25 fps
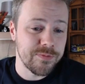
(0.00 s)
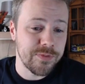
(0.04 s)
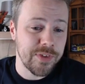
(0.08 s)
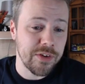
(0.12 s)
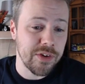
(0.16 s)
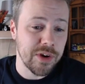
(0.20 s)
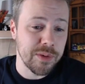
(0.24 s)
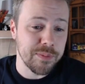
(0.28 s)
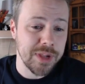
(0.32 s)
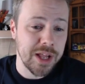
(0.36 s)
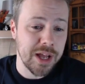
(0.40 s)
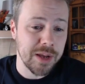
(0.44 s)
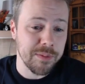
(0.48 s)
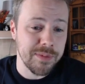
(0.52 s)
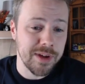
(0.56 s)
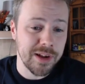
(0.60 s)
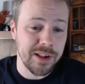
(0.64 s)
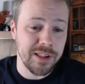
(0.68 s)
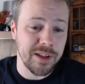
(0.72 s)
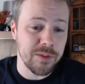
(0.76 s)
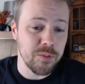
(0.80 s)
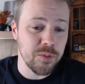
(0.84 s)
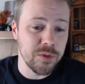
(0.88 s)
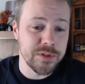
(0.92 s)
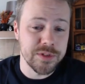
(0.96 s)
Ferric Black
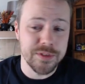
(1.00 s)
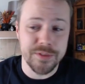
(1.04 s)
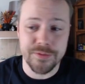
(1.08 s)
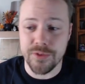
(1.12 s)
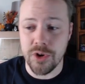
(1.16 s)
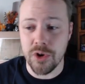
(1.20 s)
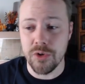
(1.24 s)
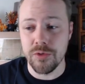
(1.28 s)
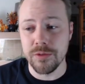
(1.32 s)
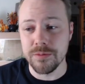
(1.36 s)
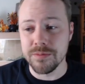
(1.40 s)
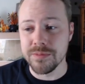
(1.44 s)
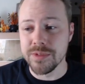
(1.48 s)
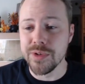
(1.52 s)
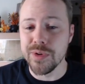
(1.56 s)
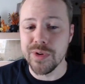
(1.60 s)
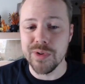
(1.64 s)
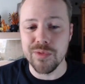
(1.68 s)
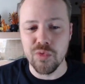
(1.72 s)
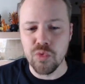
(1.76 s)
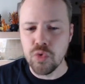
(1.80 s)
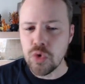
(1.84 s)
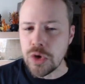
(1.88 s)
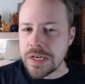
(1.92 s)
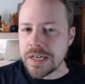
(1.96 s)
Metal and Wolves in the Throne Room do it
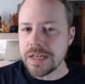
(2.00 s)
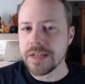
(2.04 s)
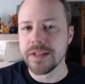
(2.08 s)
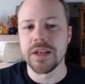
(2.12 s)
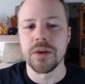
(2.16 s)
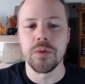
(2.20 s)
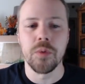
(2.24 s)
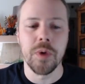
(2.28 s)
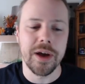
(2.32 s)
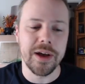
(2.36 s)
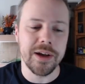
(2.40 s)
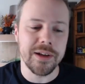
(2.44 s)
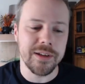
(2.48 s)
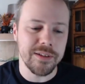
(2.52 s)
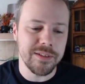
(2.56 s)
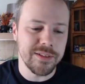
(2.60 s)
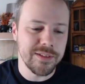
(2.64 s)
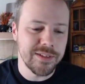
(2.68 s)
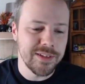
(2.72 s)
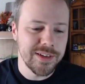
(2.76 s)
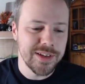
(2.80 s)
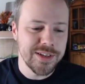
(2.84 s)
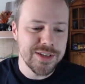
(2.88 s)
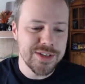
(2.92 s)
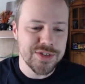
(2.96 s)
really well,
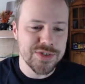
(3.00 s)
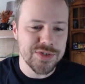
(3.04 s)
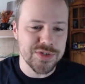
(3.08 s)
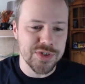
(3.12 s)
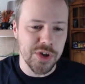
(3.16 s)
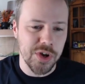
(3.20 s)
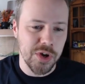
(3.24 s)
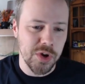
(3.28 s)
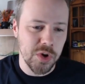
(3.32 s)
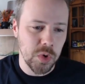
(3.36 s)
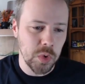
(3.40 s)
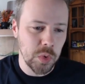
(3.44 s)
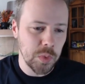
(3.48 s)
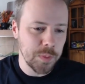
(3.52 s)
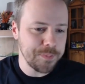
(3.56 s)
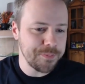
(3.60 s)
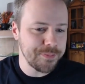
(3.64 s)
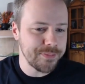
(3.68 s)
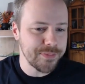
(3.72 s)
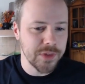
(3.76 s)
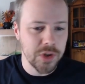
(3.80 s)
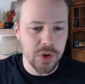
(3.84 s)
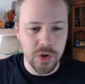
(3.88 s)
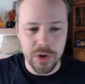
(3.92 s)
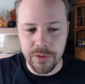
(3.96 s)
so
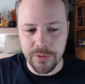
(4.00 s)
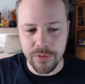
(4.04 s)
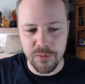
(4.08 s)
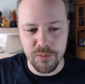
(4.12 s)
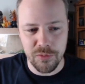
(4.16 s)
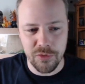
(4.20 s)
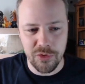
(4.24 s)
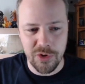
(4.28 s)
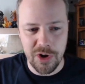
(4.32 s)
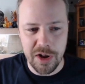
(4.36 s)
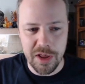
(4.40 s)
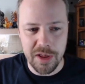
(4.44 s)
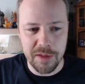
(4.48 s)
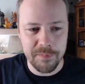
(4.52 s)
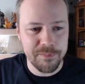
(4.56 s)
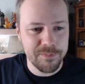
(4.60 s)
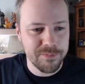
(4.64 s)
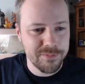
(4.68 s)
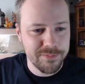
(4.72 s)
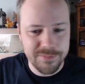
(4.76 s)
gotta give them credit.